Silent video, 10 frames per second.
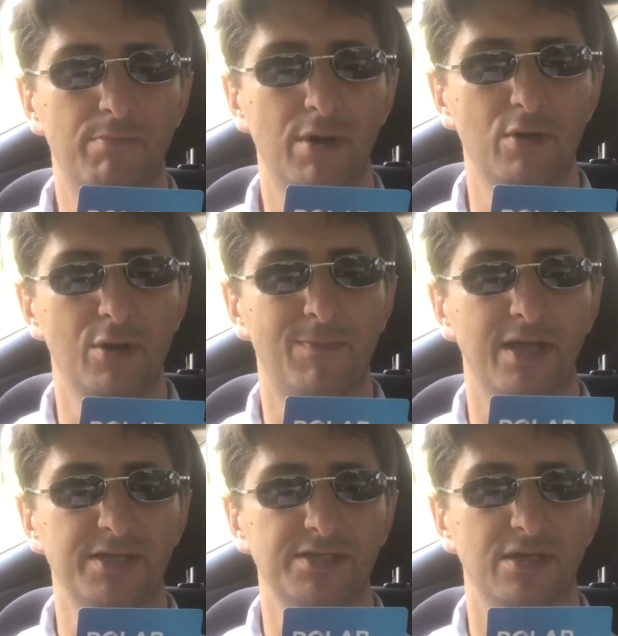Polar
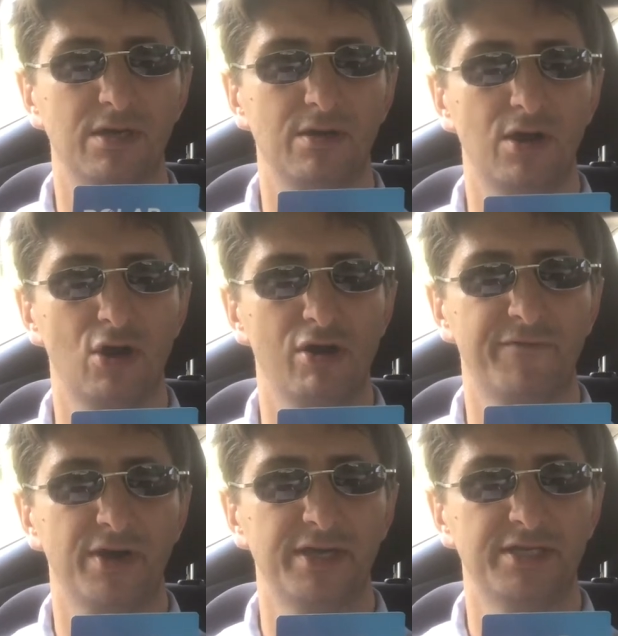Plus R
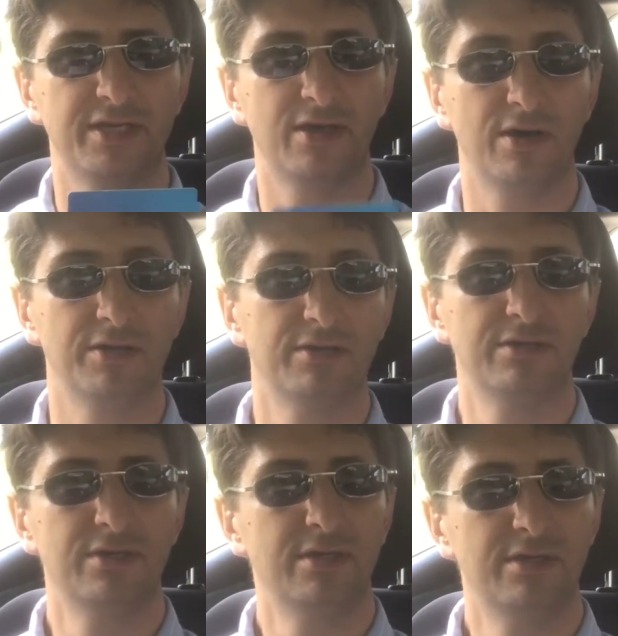F I D card.
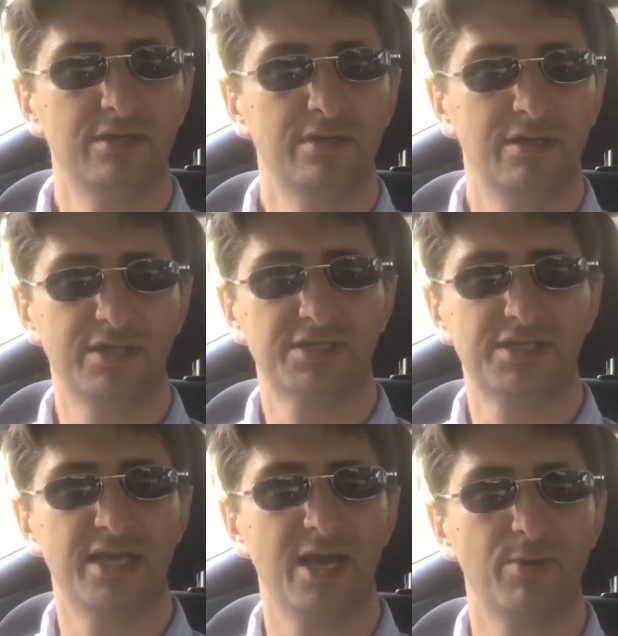Let's
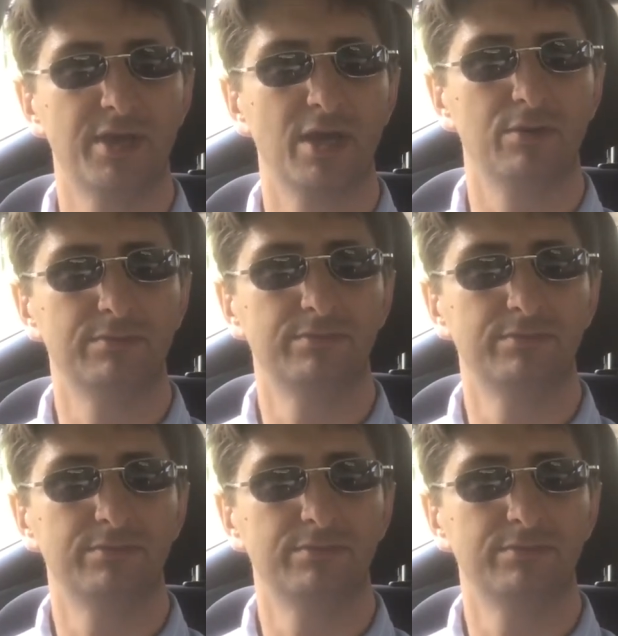see how we go.